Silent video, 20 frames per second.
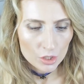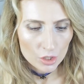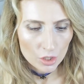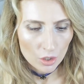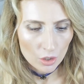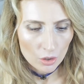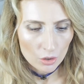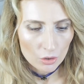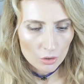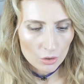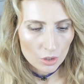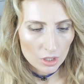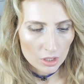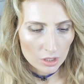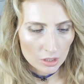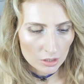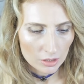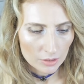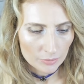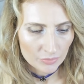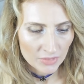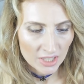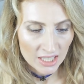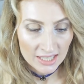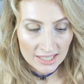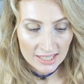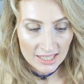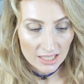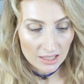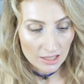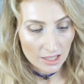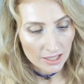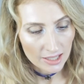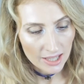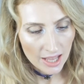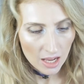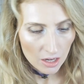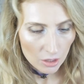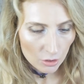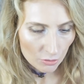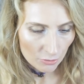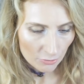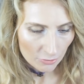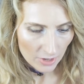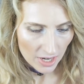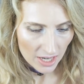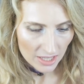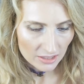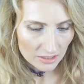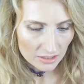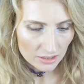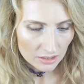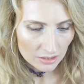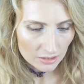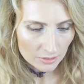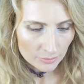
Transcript: So um, he said like, hello friend,